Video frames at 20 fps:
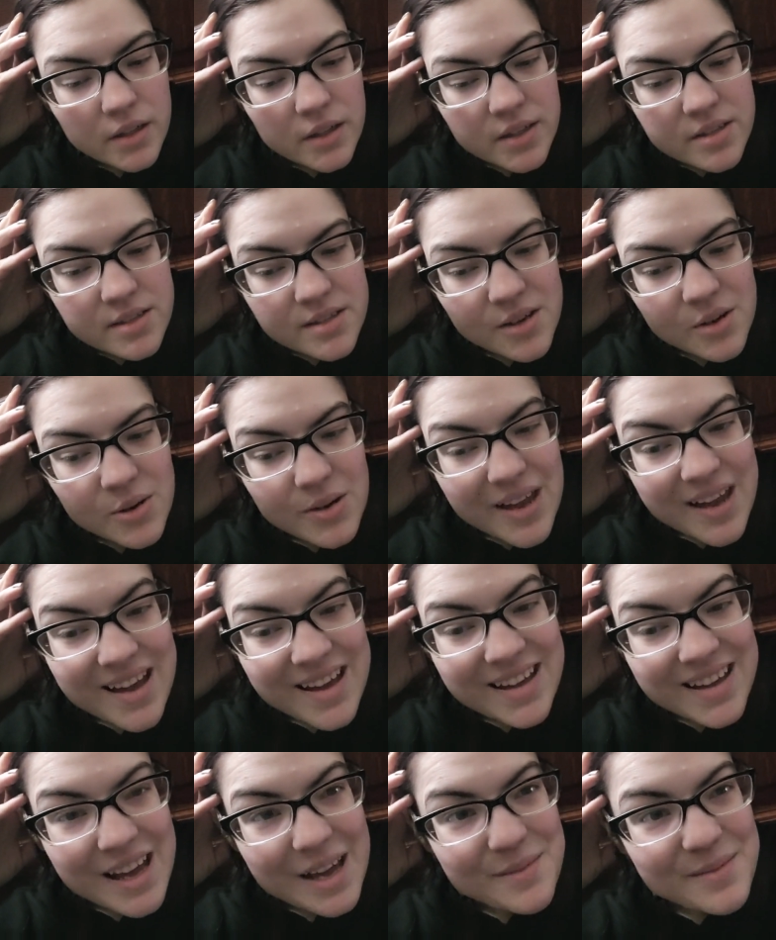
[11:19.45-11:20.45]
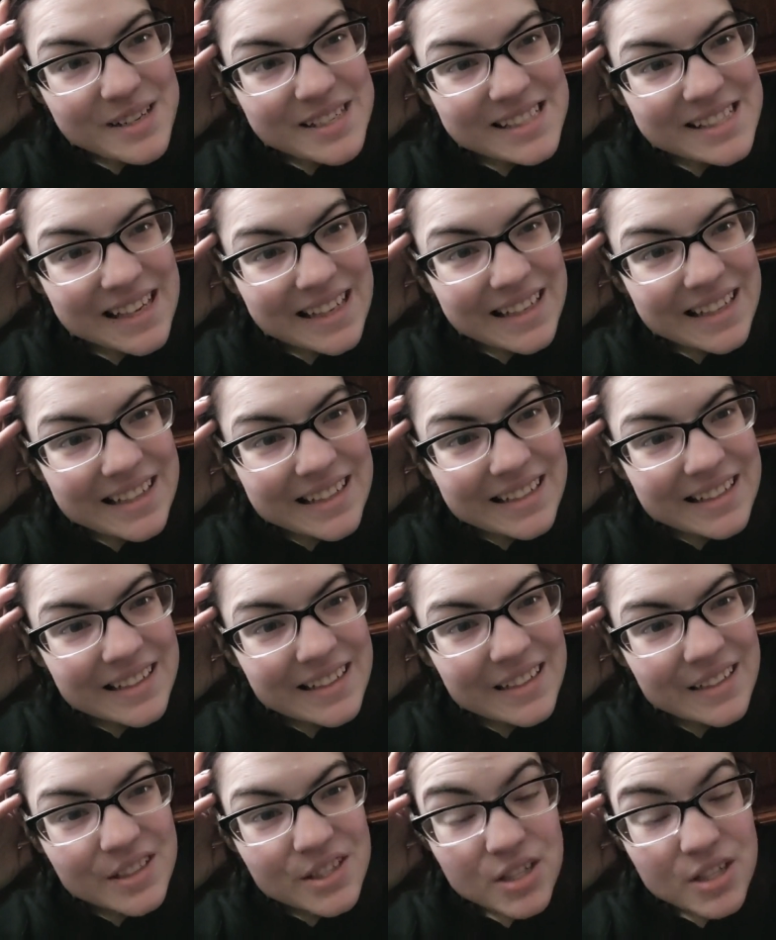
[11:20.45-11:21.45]
So, yeah, I'm excited.
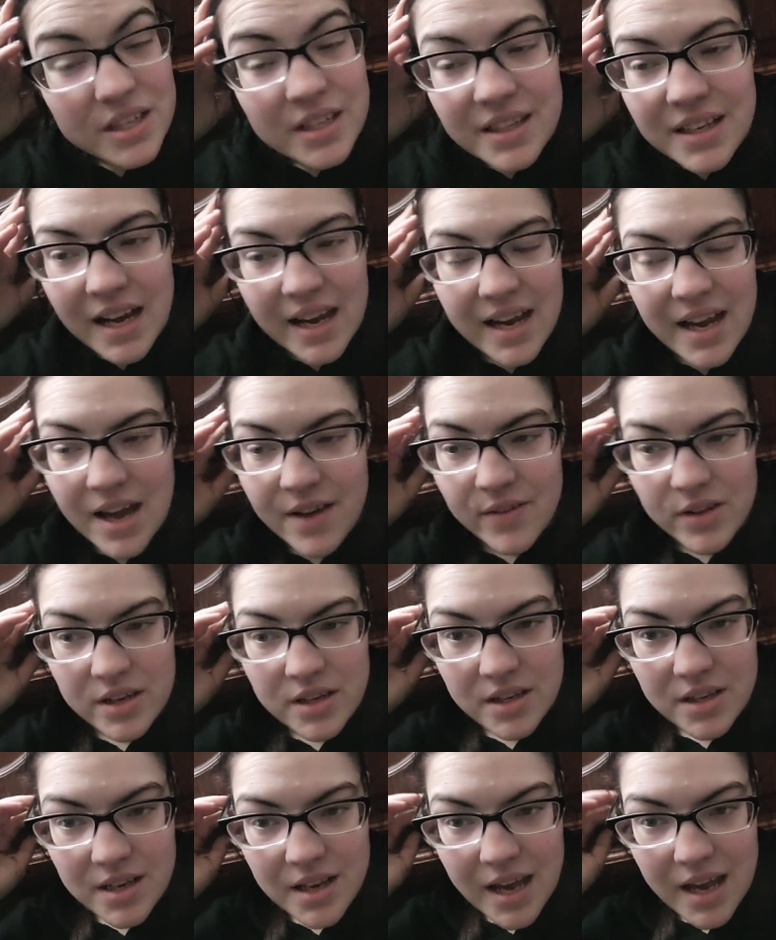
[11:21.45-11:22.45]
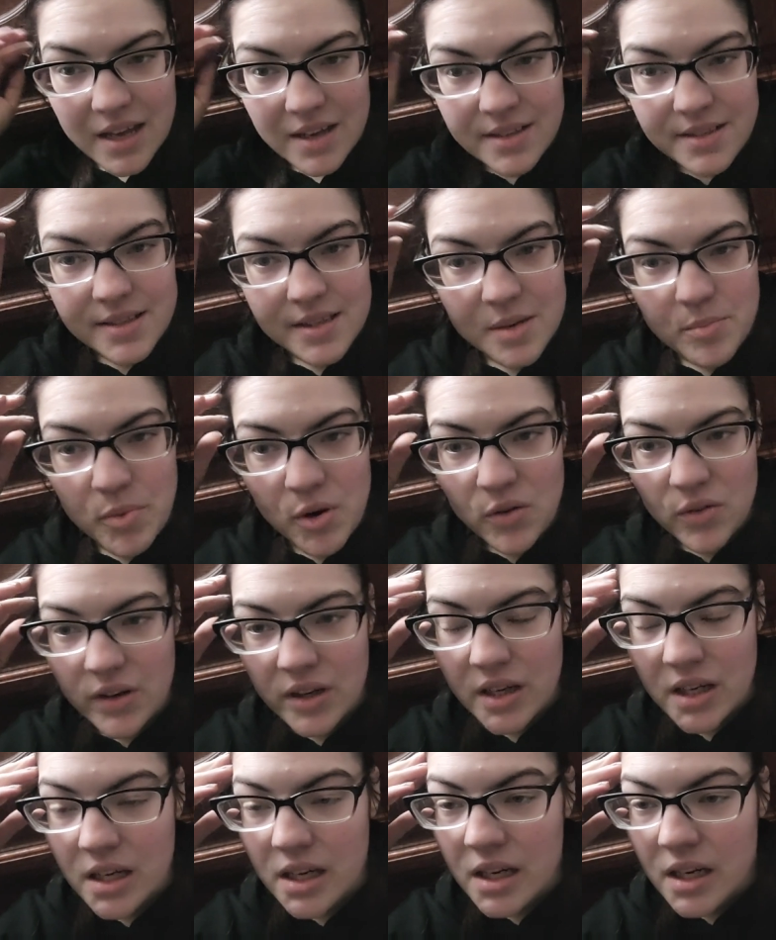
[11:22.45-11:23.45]
She and I haven't had a
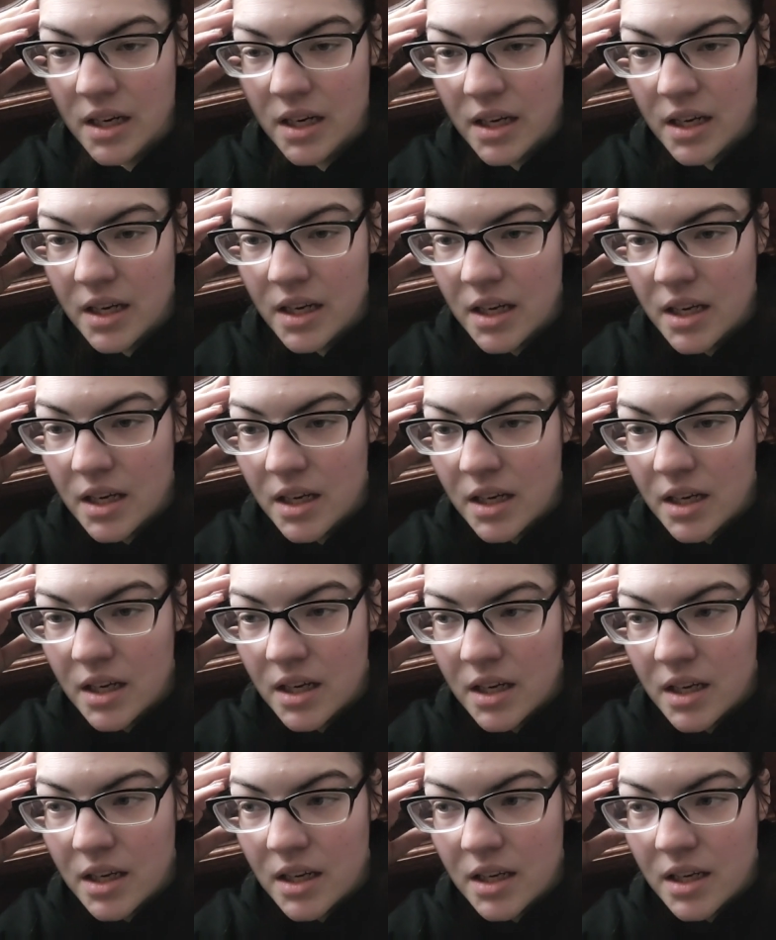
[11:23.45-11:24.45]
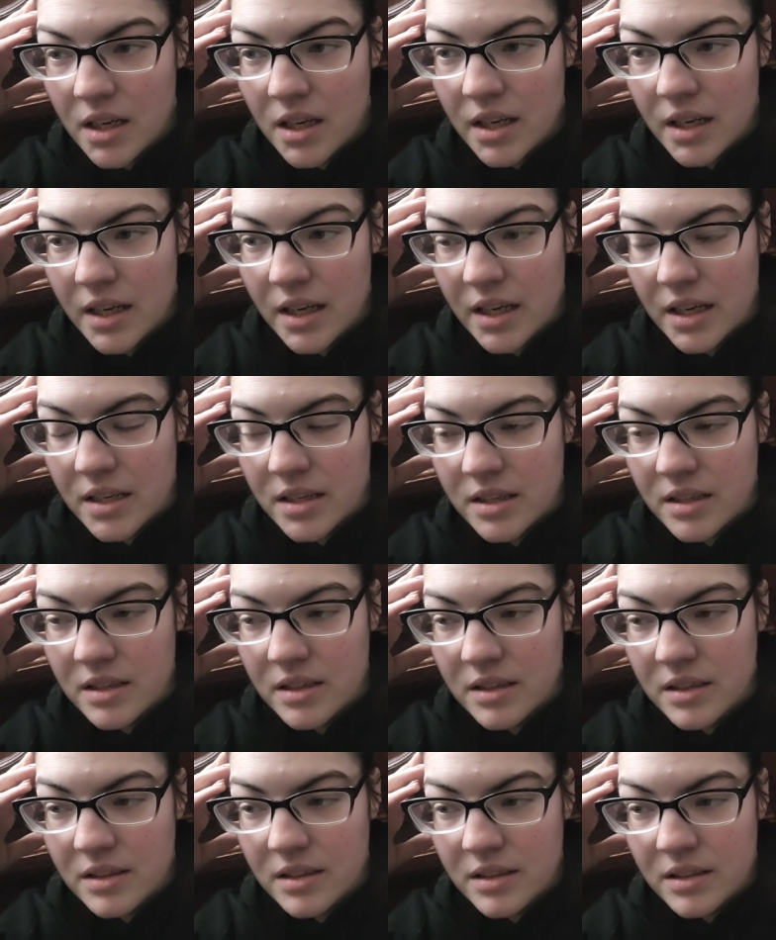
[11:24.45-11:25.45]
sleepover in